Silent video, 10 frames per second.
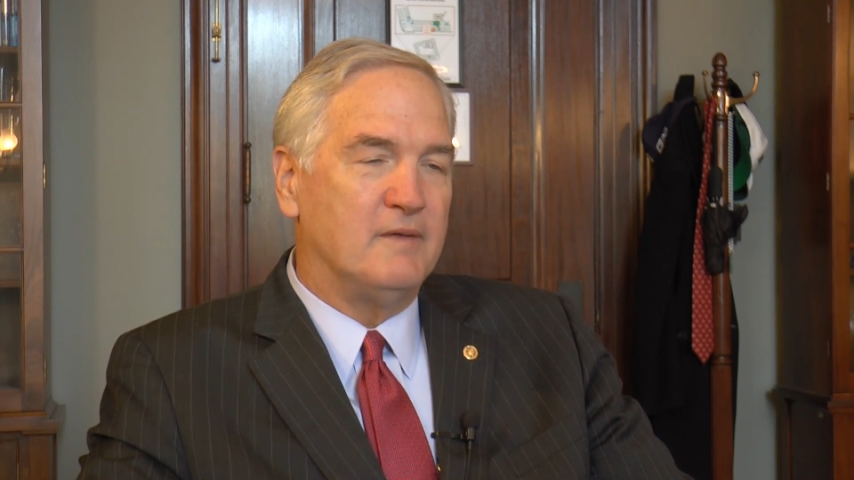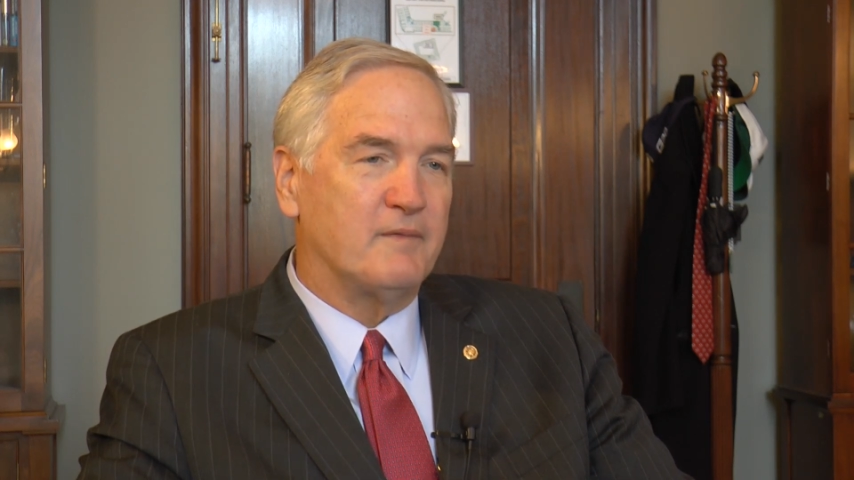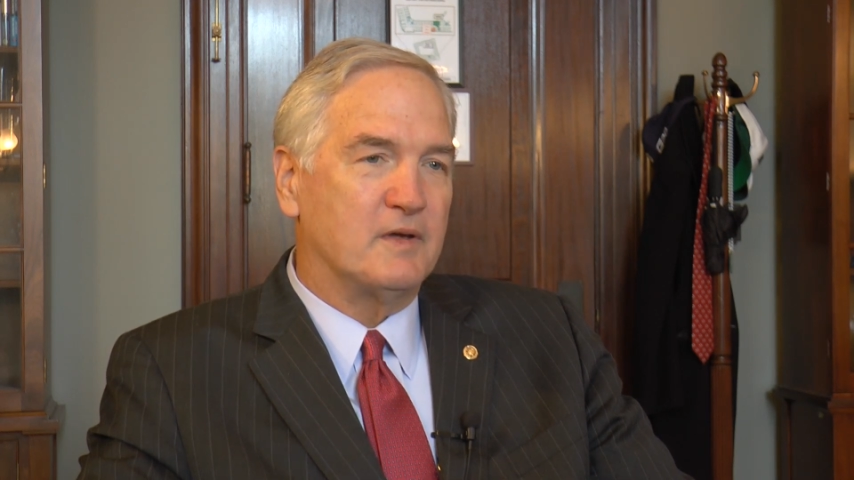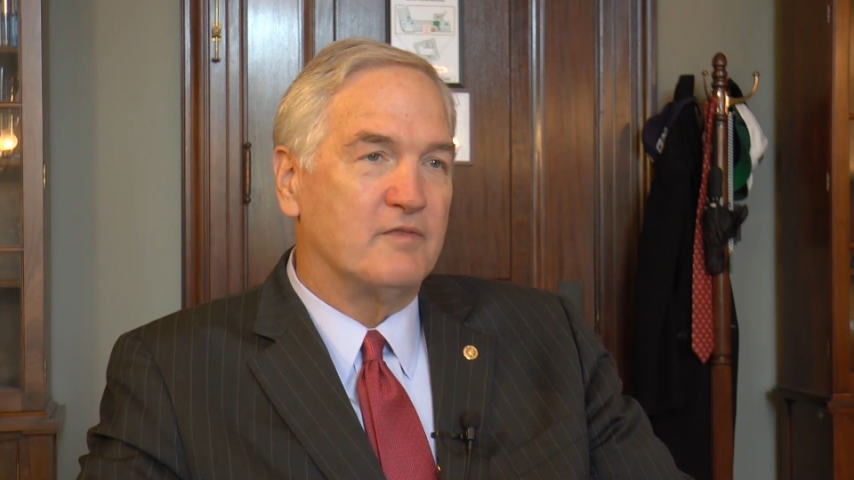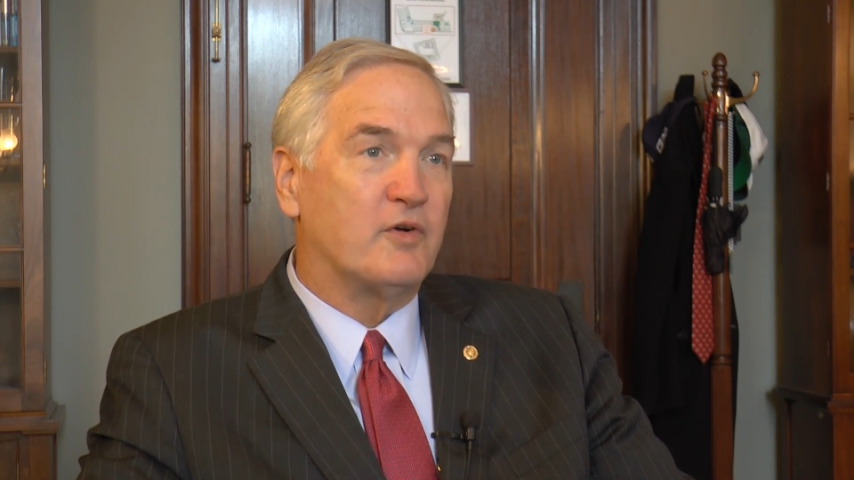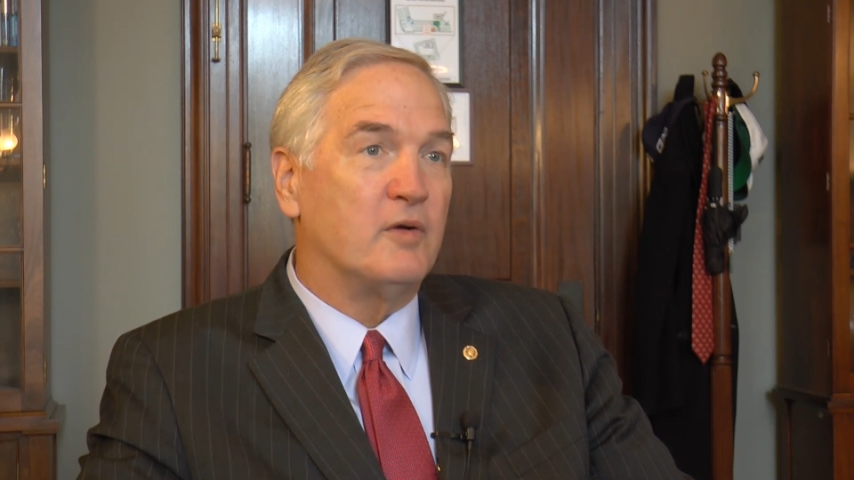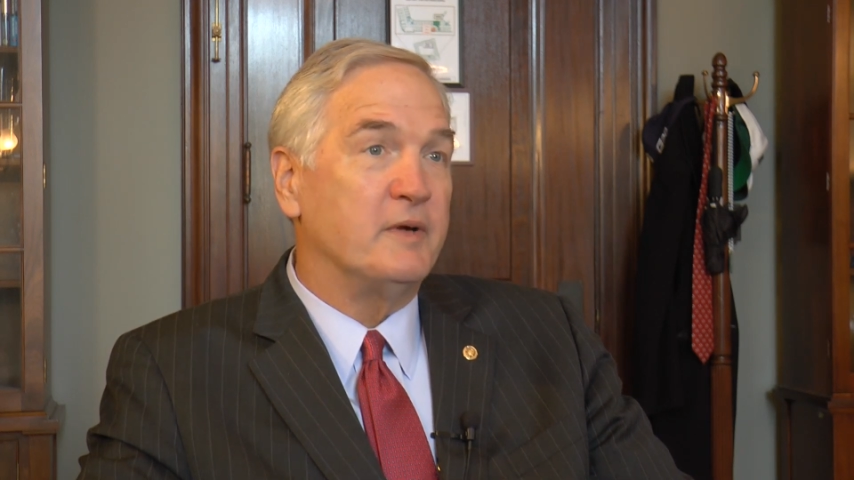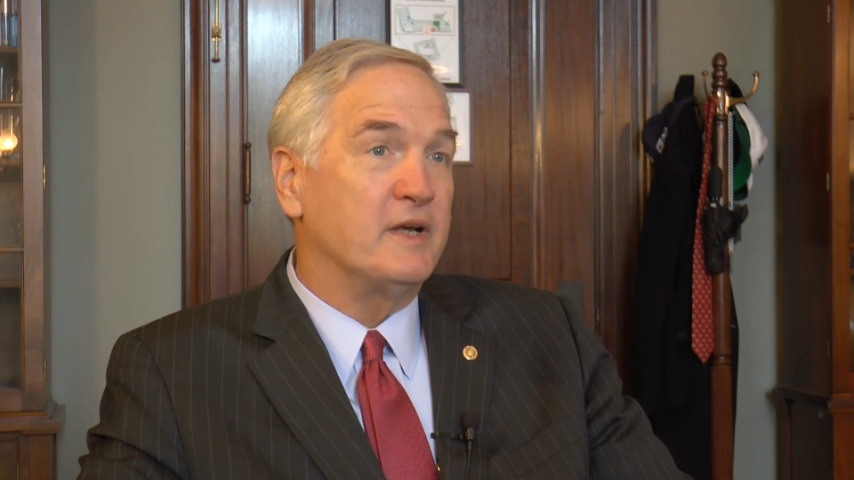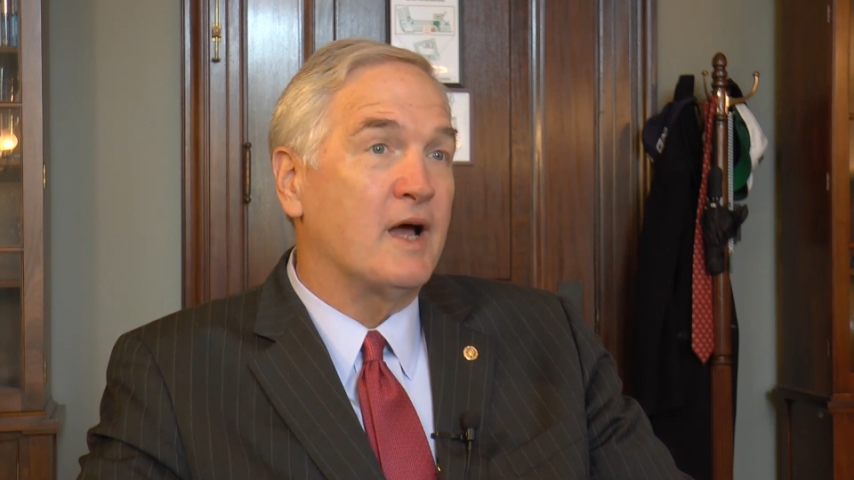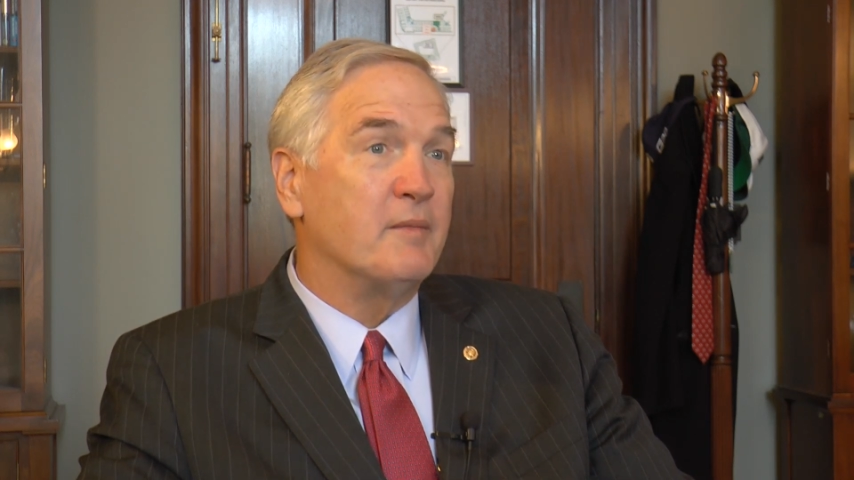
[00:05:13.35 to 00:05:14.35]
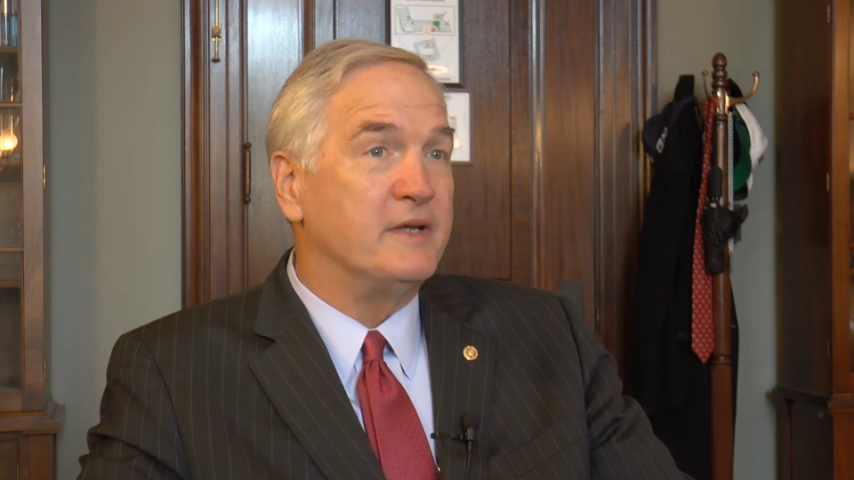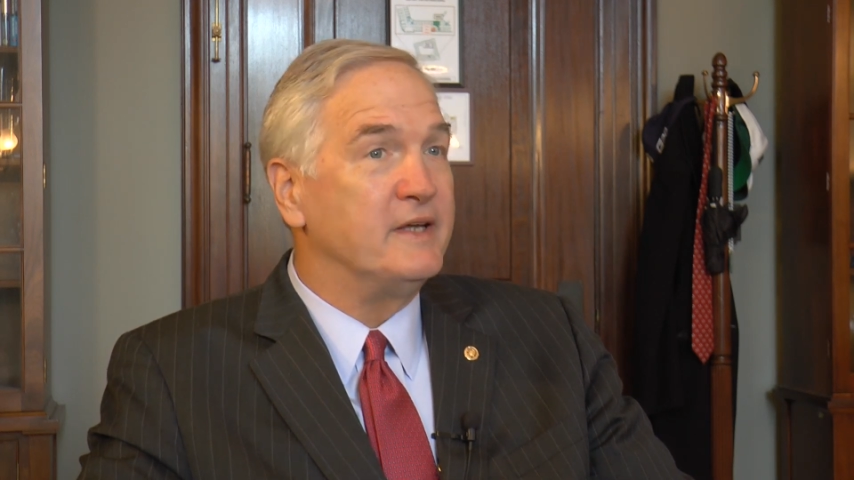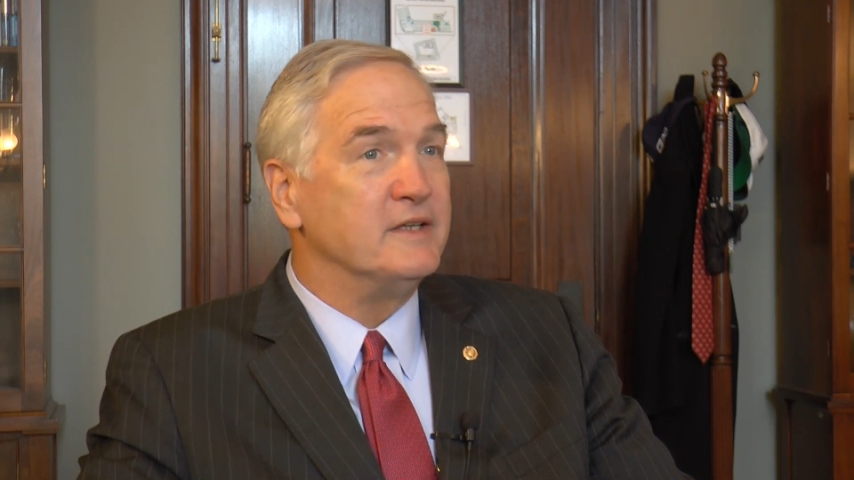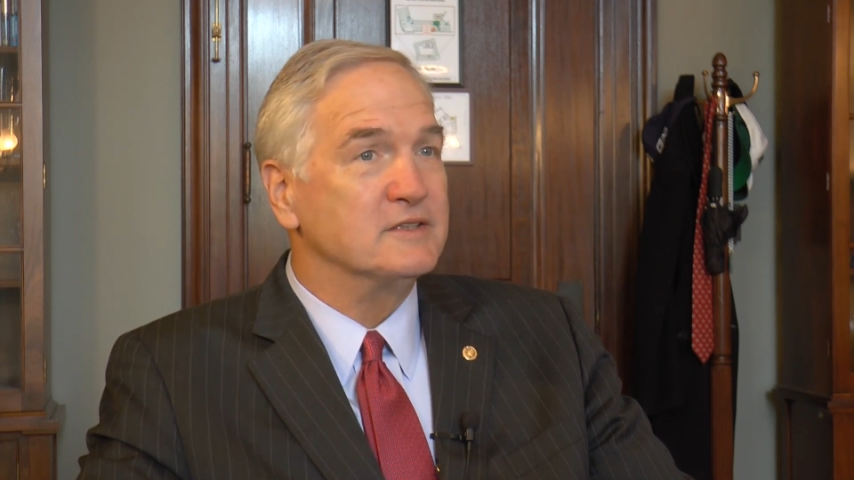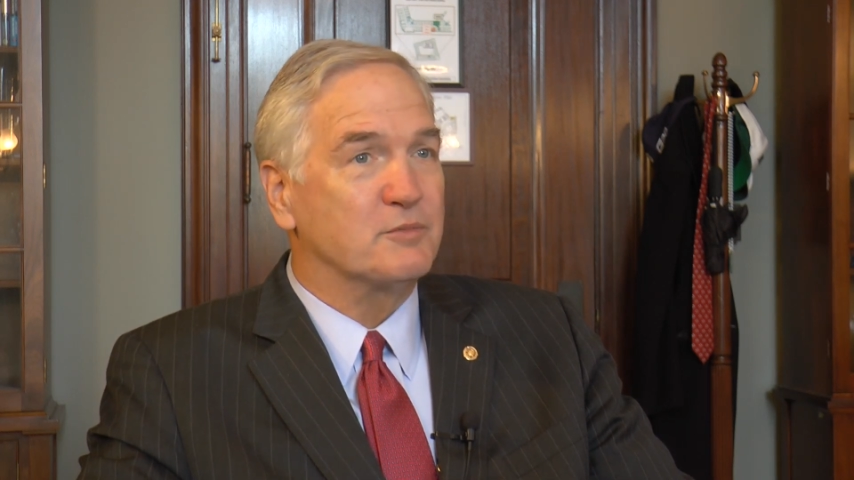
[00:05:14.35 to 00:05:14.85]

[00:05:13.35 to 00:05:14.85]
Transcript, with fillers: confirming nominees.